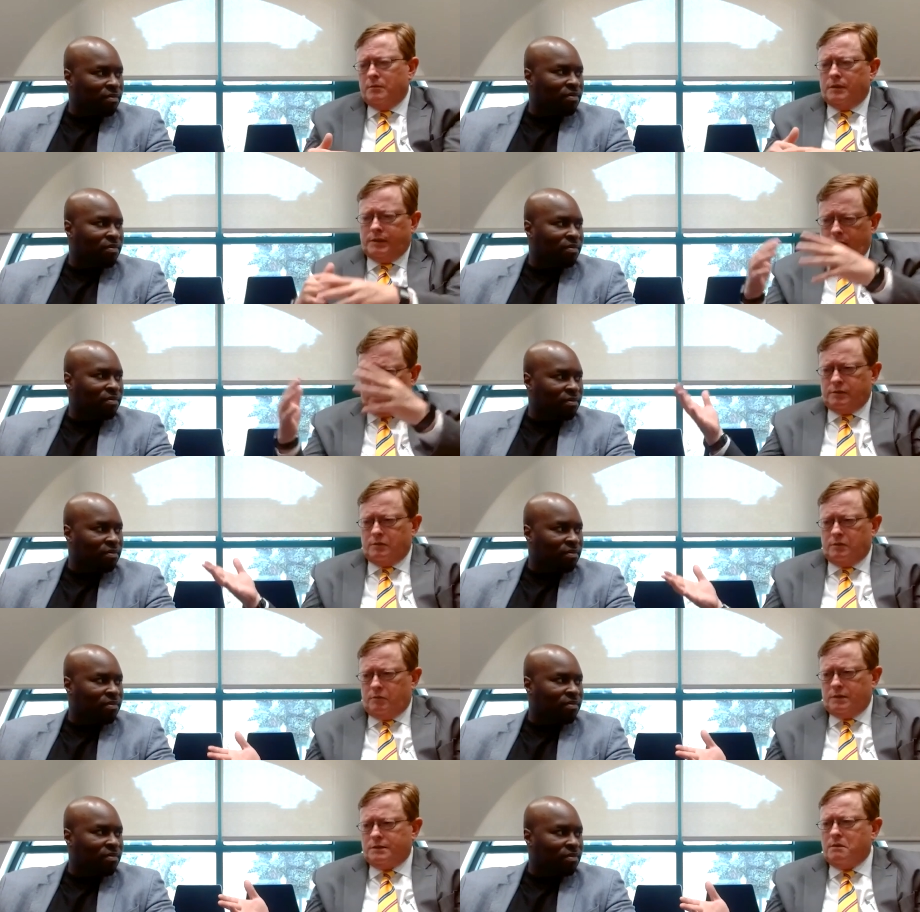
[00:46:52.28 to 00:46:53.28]
Speaker 1: but then sort
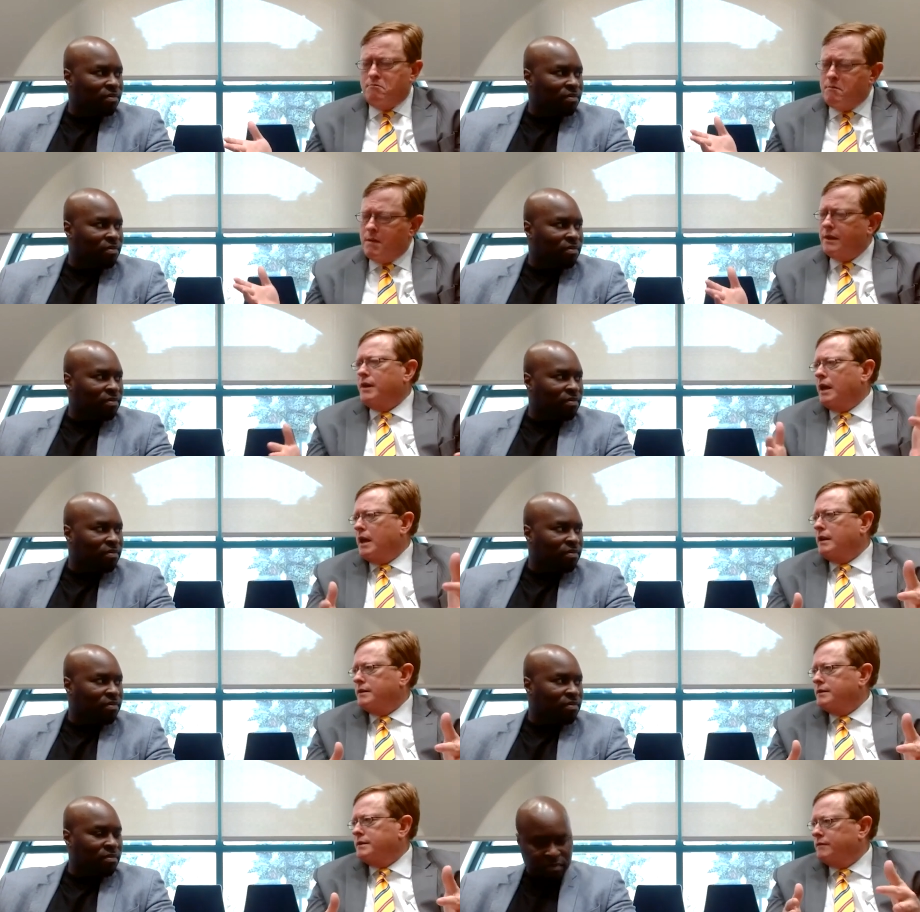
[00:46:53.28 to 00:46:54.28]
of what's the
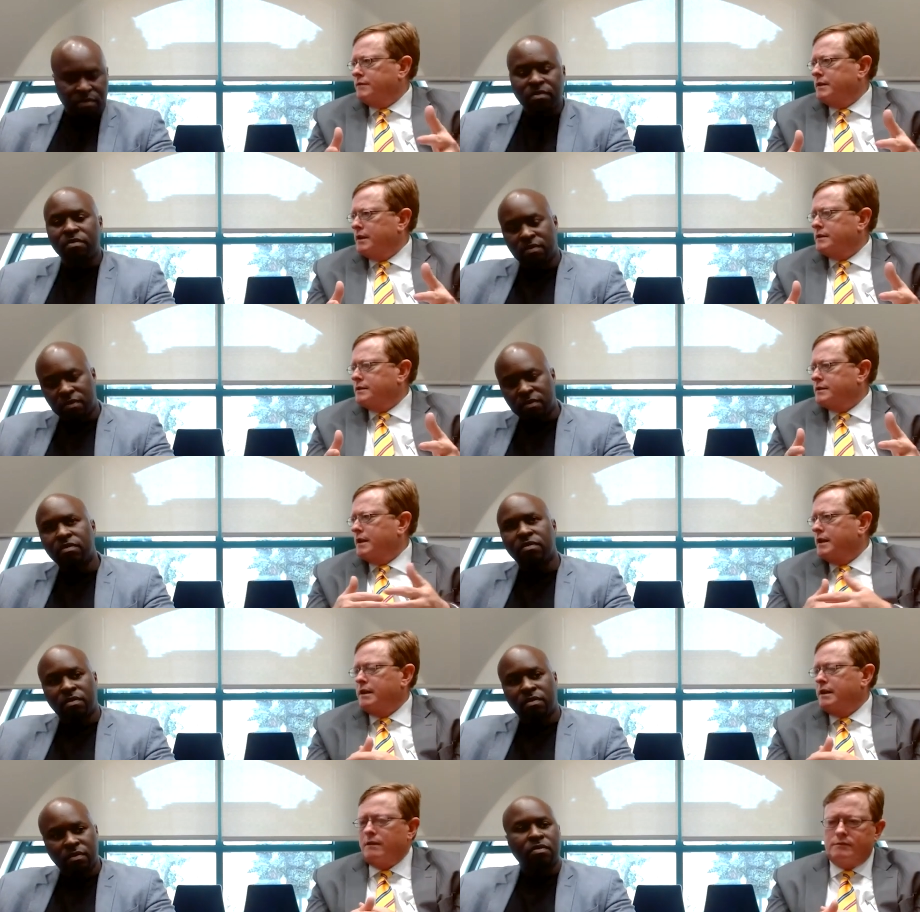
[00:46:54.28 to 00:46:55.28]
methodology of mm-hmm.
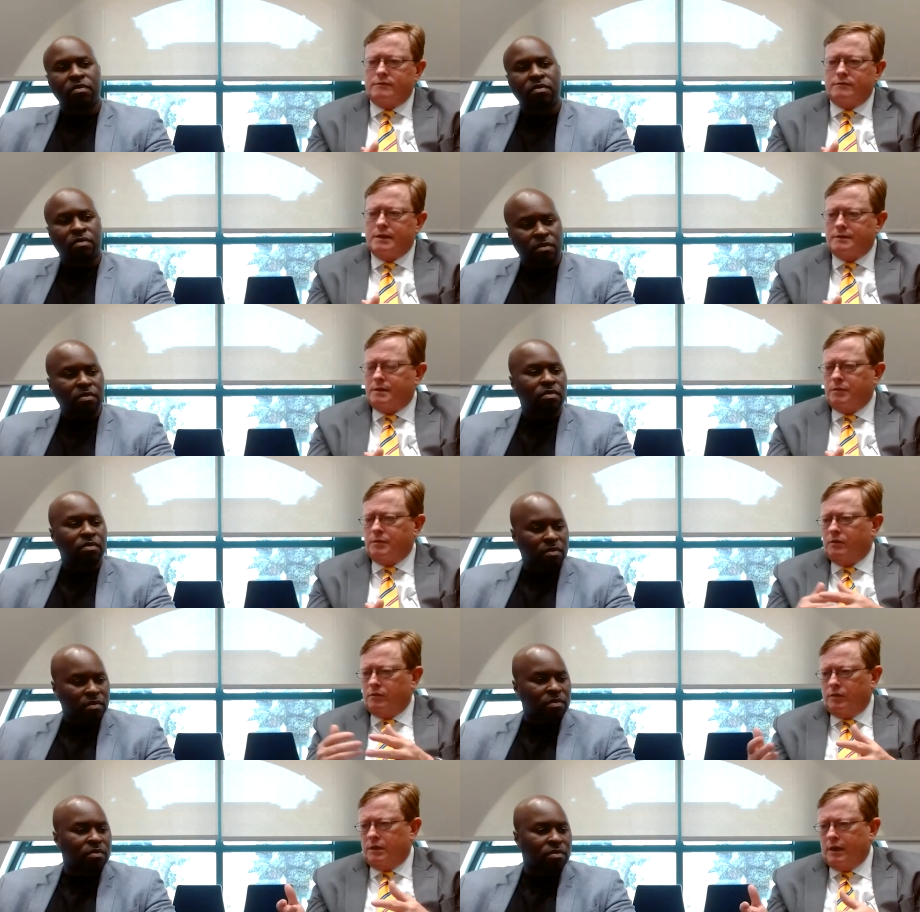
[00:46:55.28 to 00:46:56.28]
GSA and that's something
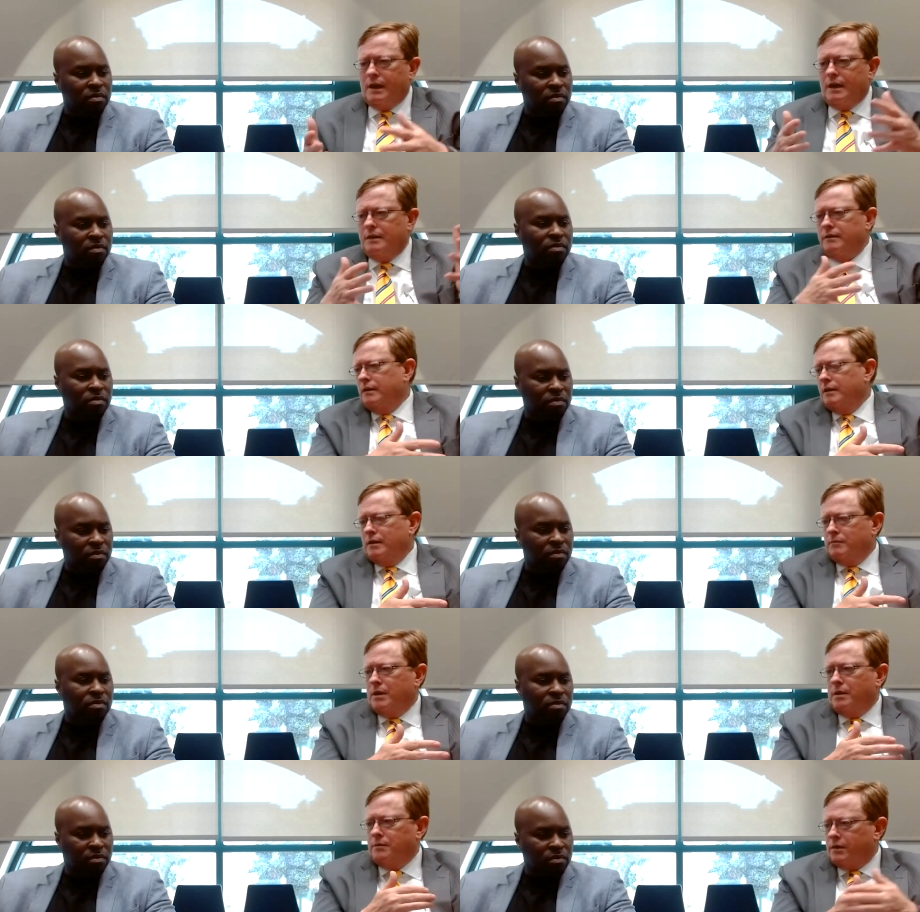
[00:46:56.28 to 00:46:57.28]
you're looking at.
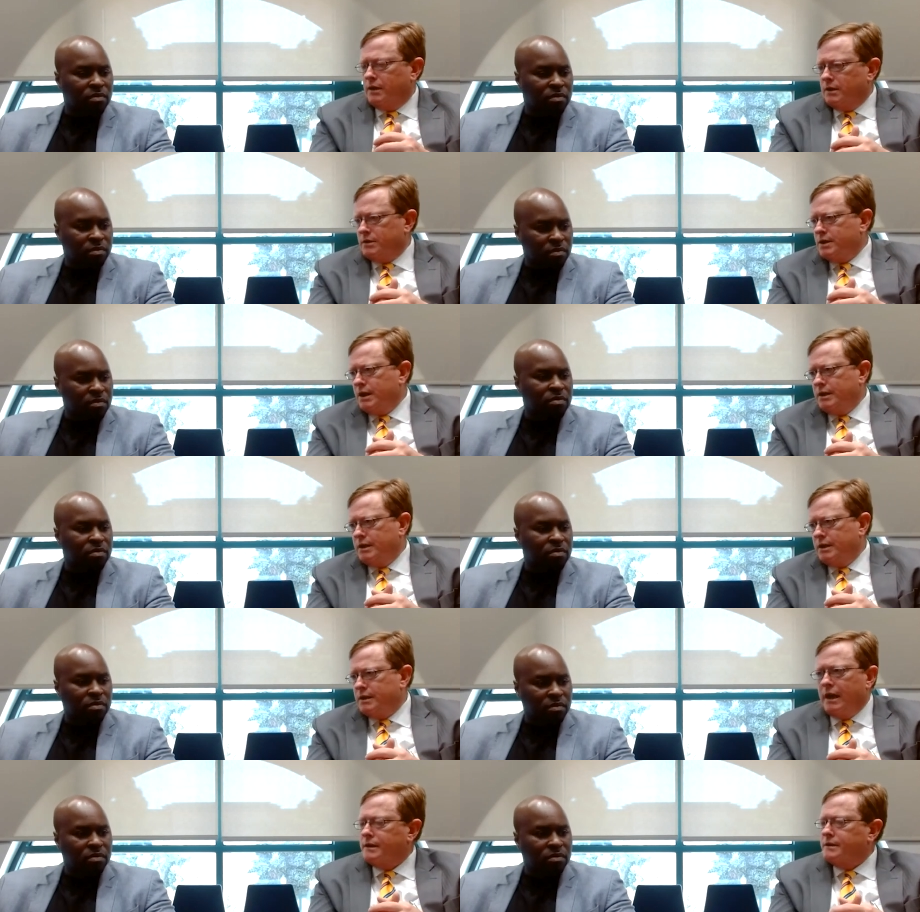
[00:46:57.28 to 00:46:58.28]
Maybe you're going to
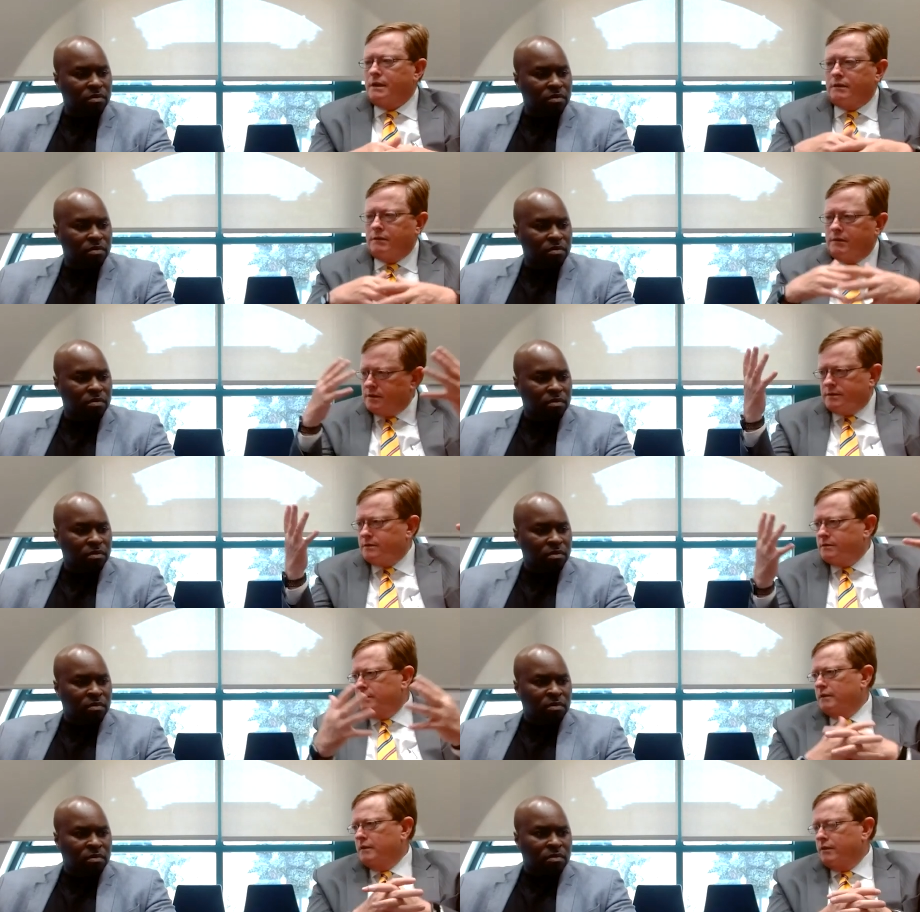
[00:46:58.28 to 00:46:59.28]
change that, et cetera.
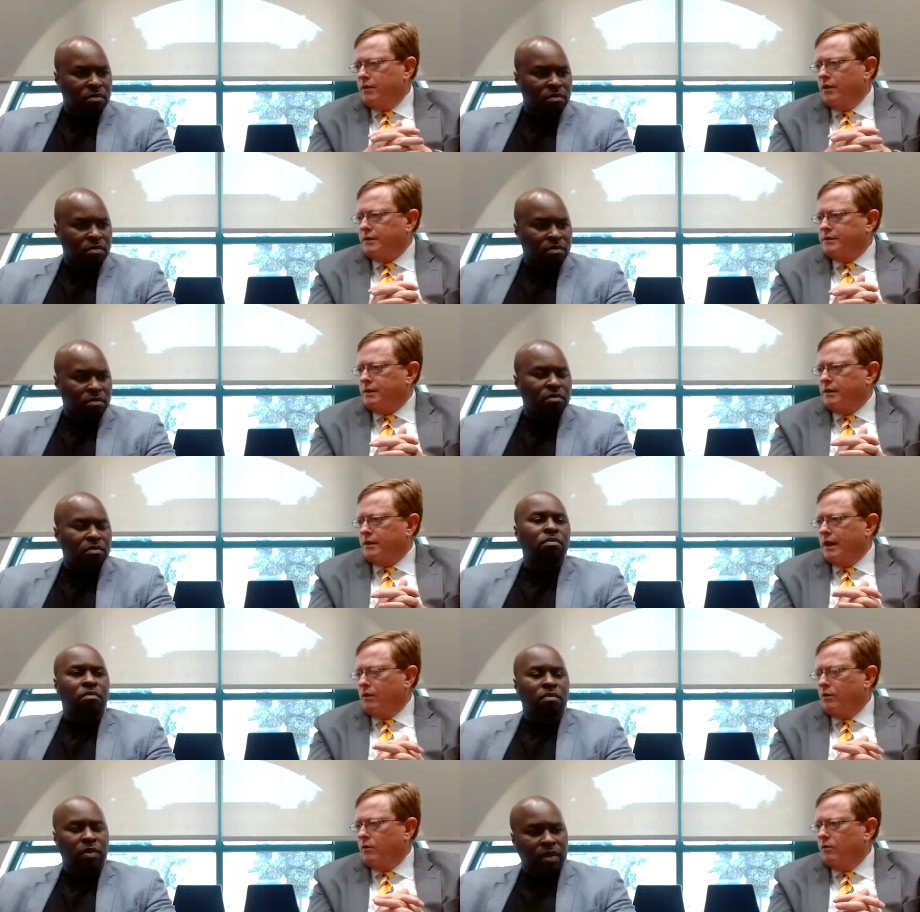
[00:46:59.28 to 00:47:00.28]
Just thoughts on that
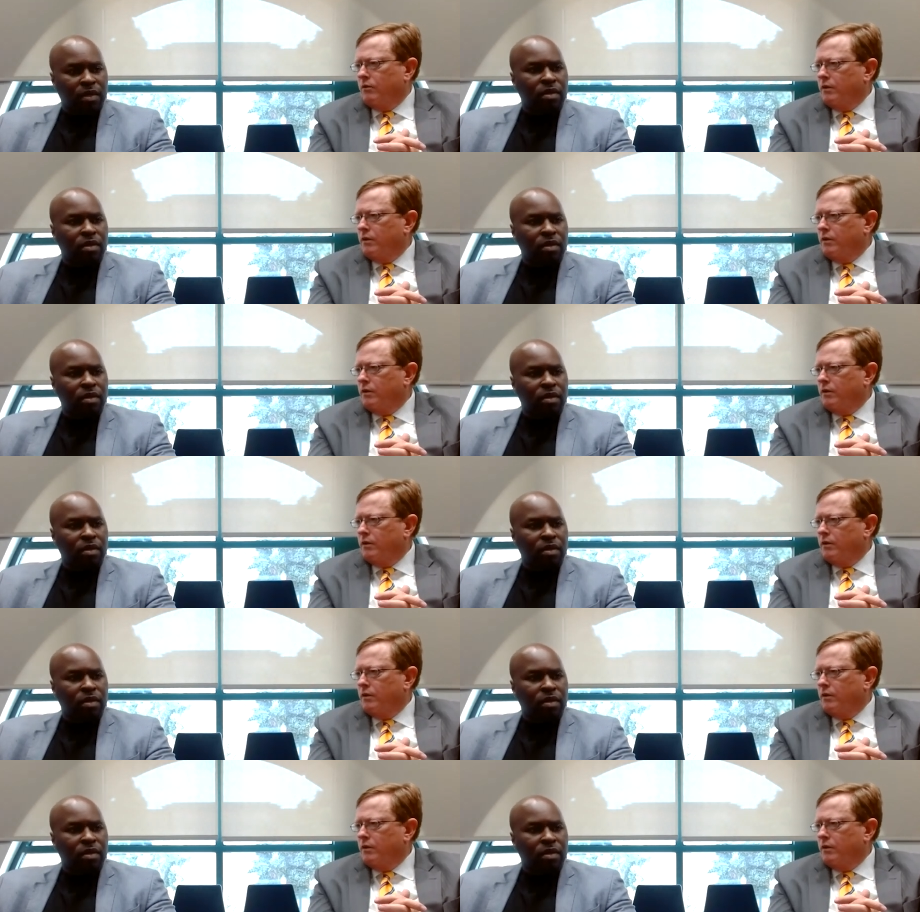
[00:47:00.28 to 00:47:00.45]
whole yeah.